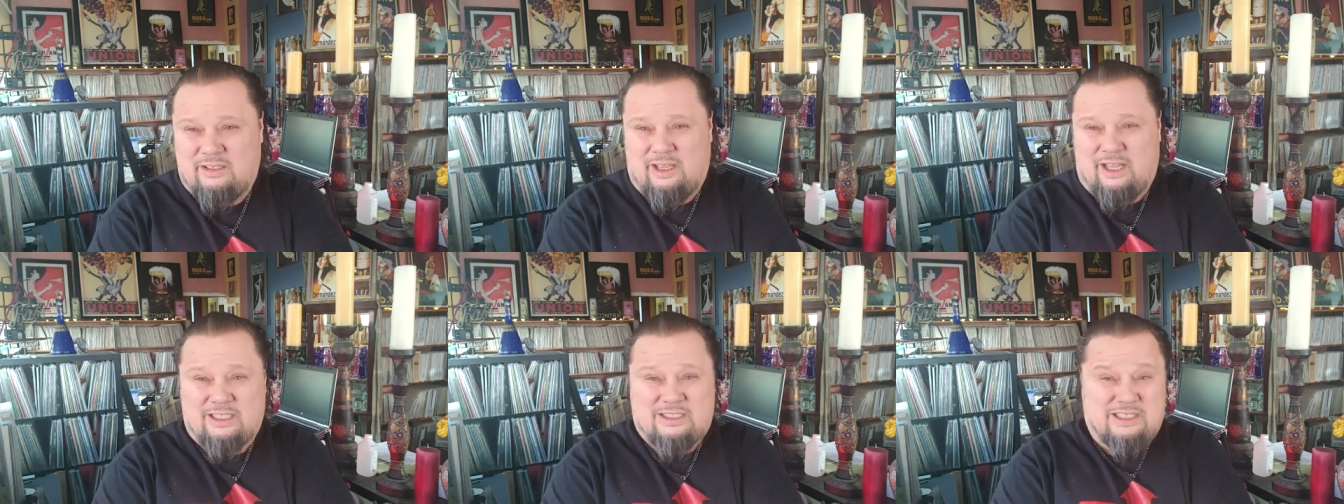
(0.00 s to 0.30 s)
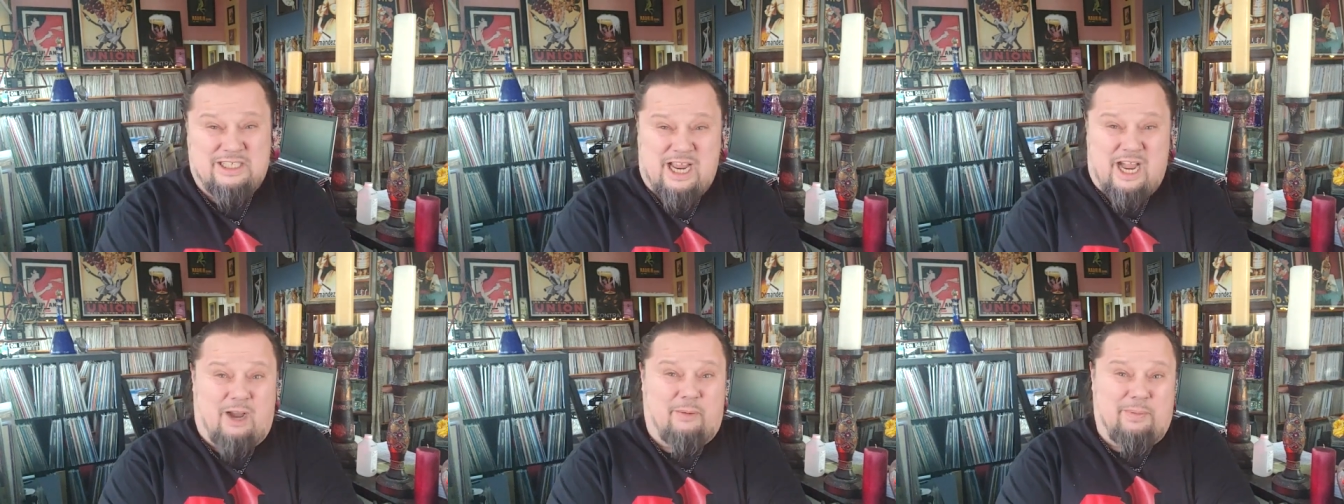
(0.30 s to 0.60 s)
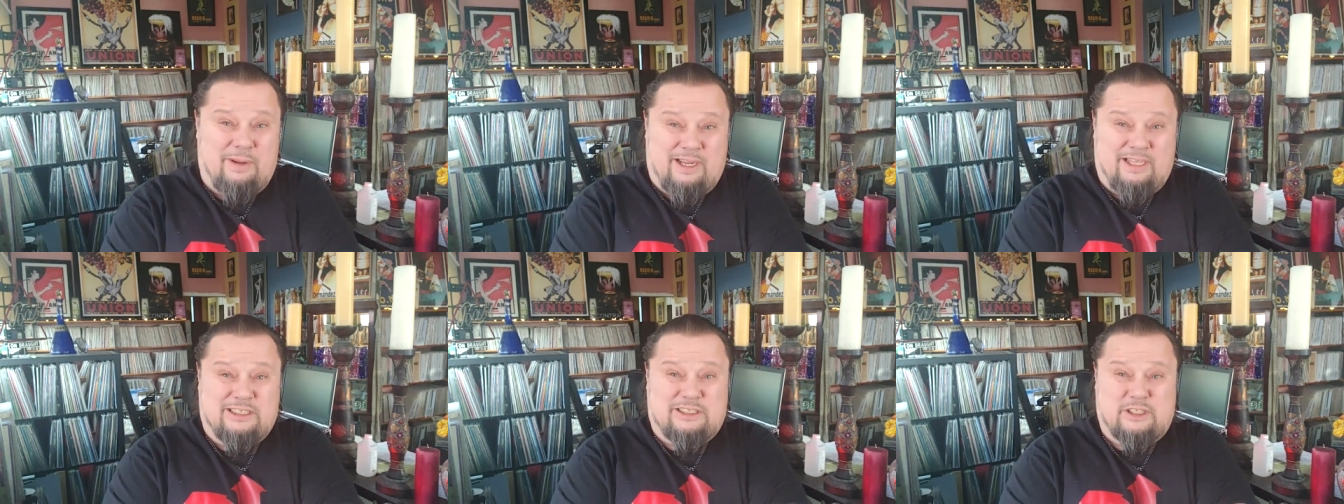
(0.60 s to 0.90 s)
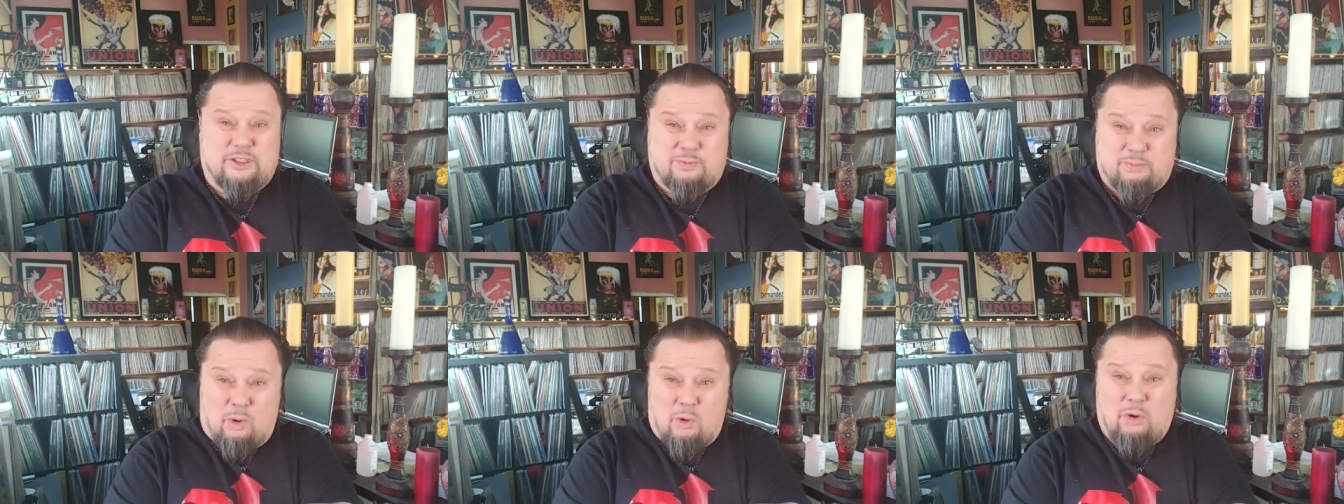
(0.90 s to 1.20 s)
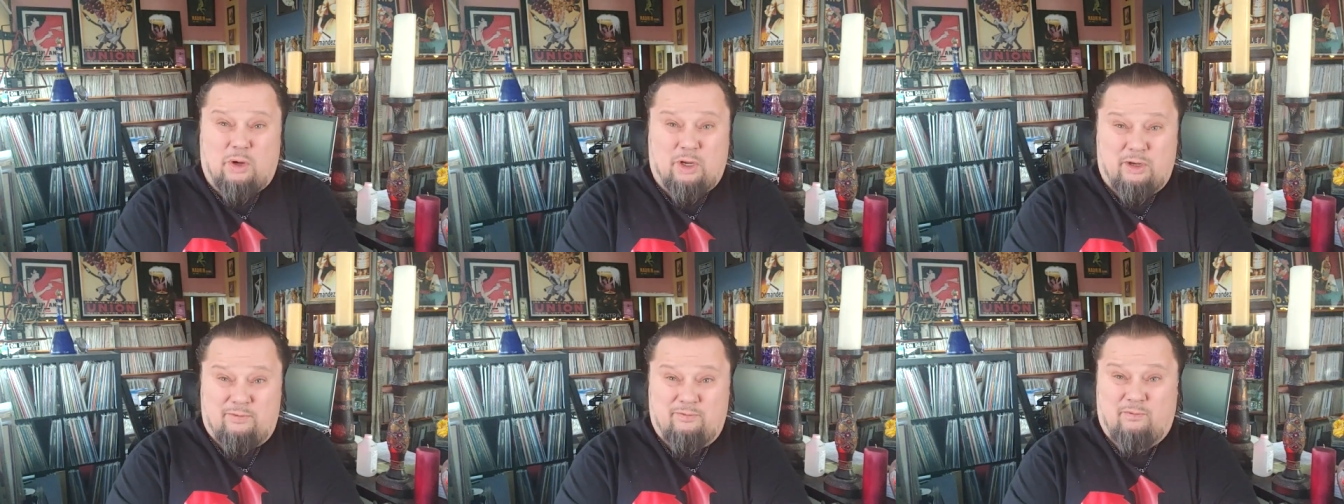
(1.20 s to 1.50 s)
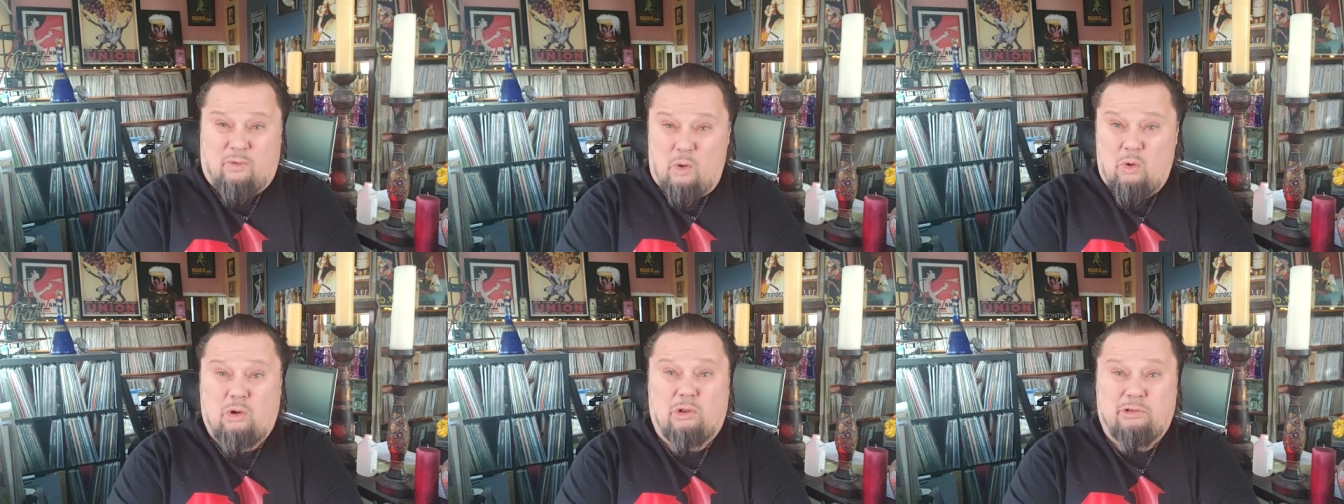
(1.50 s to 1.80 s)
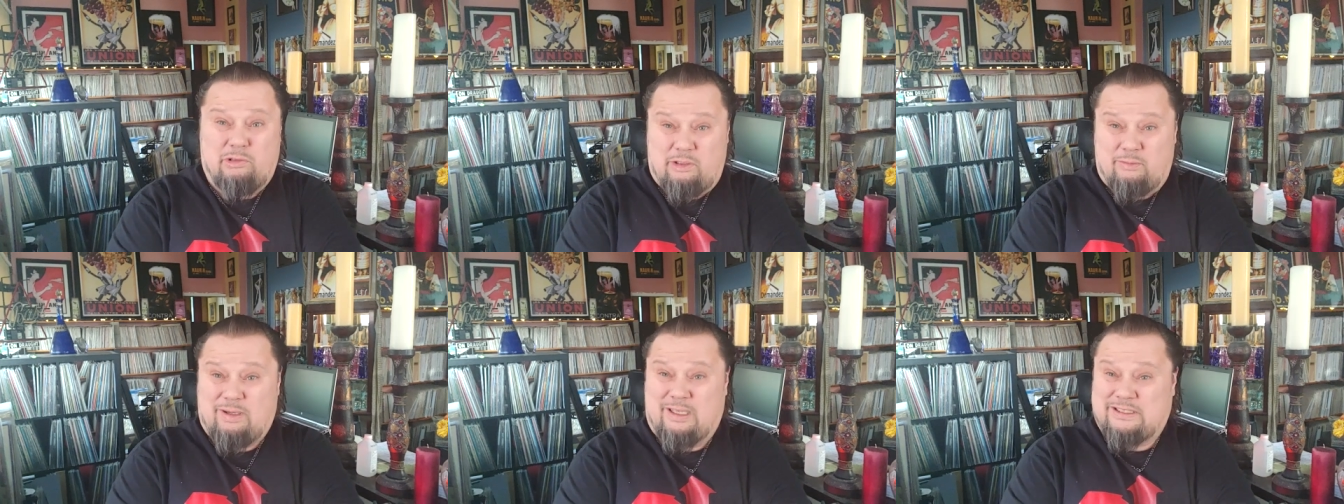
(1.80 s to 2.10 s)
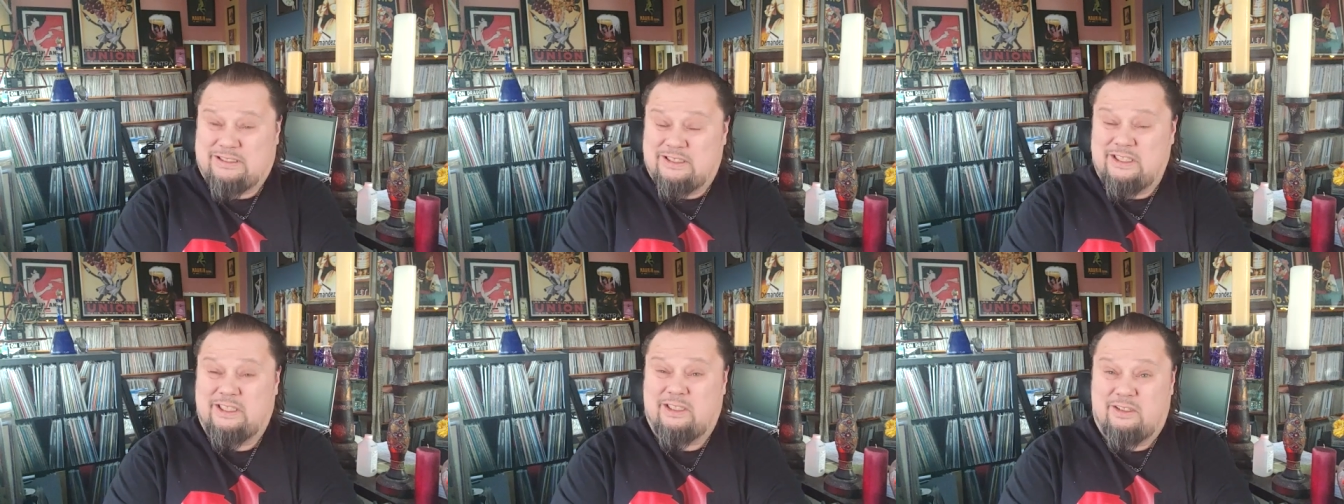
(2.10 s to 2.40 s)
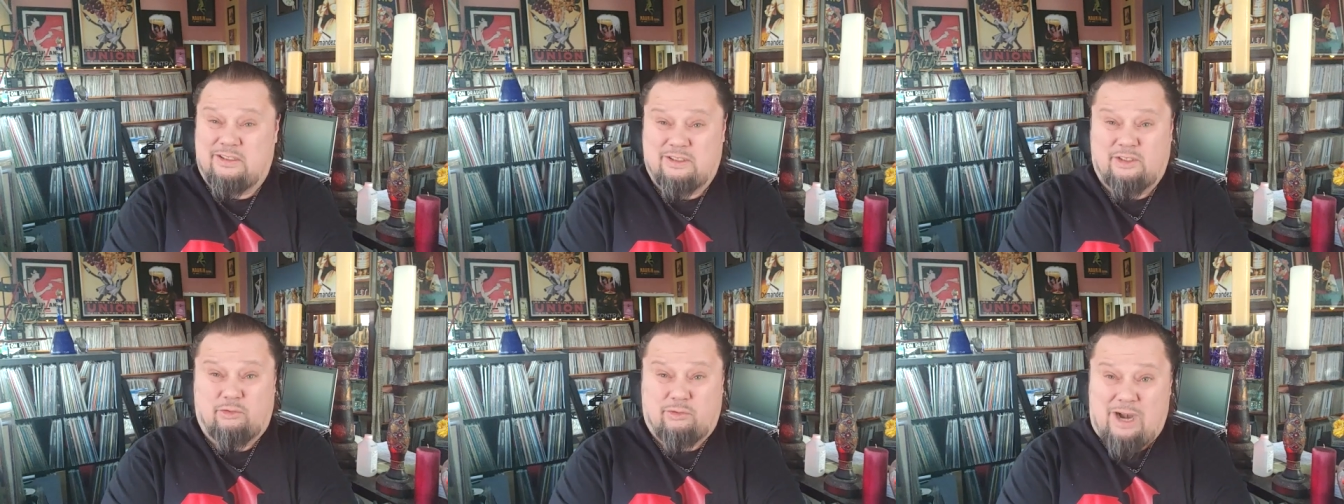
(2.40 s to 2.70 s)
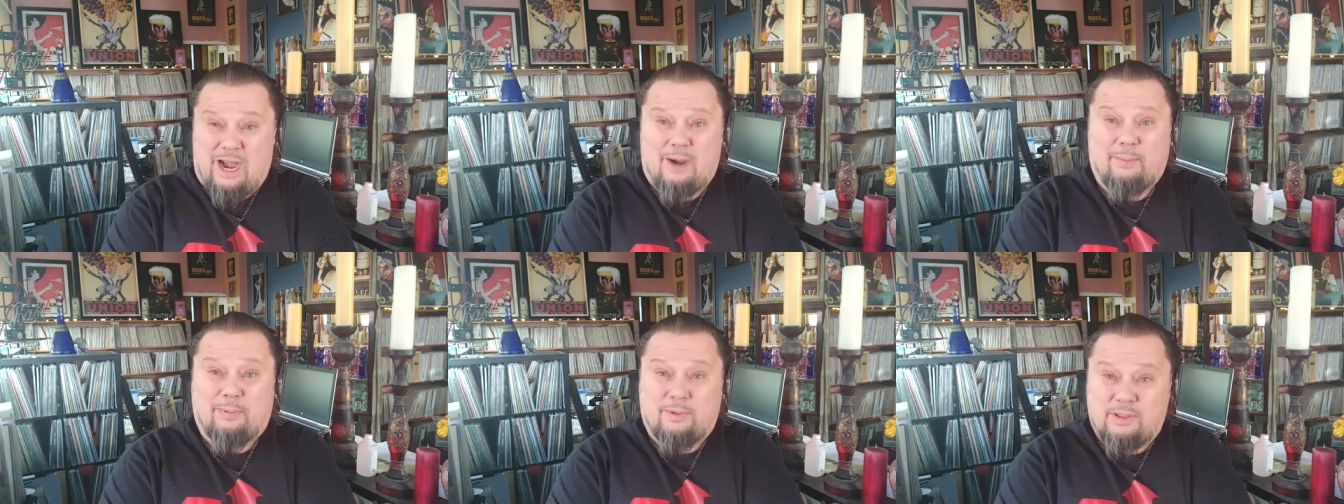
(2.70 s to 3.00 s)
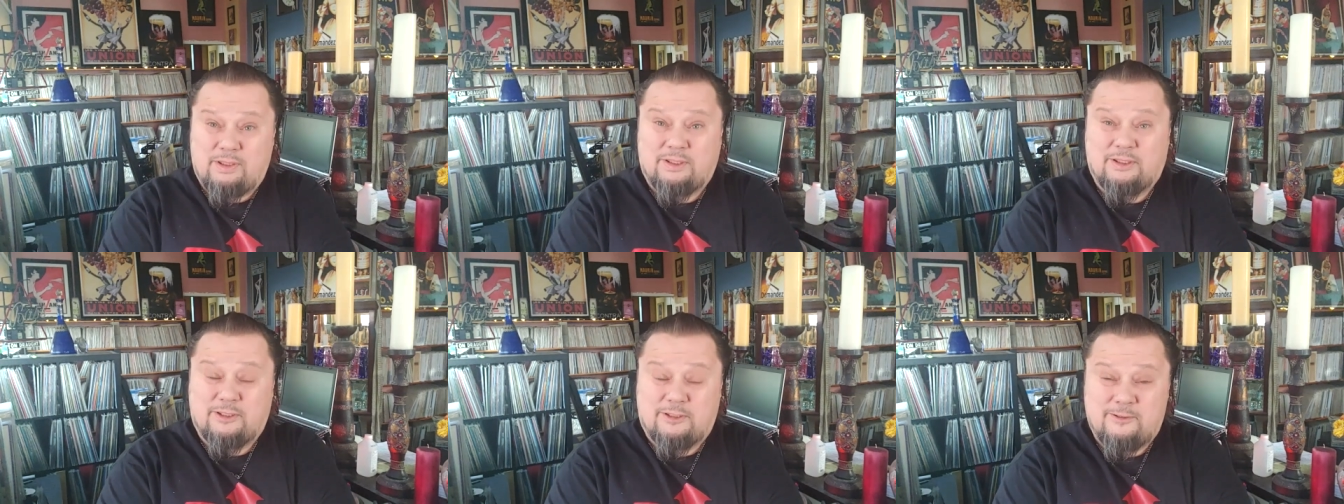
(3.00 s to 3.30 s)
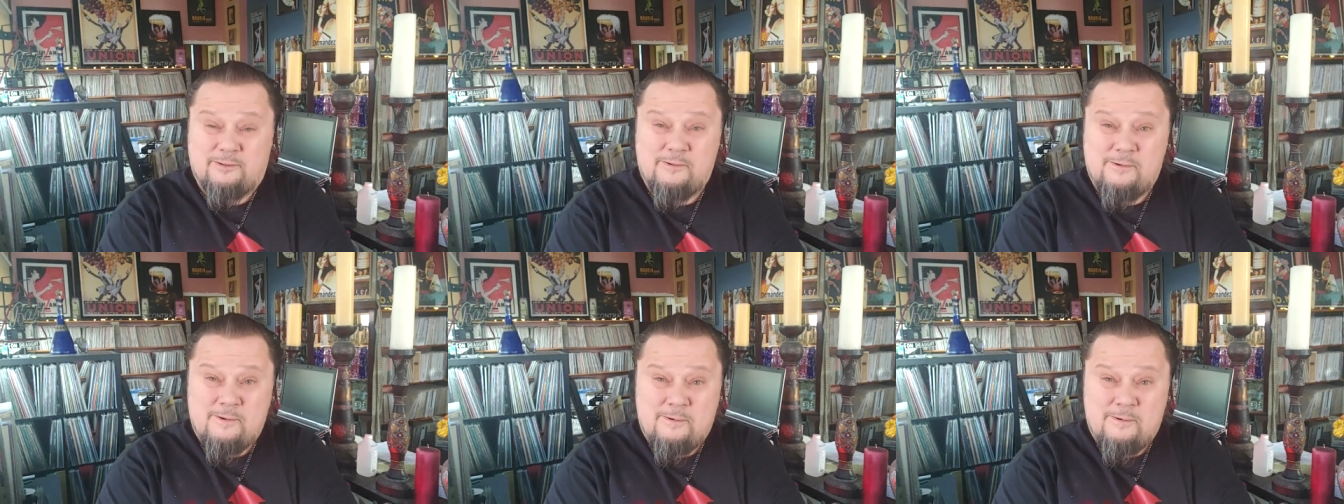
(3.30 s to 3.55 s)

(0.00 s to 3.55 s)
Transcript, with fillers: it's now being spoken vocally by singers and rappers.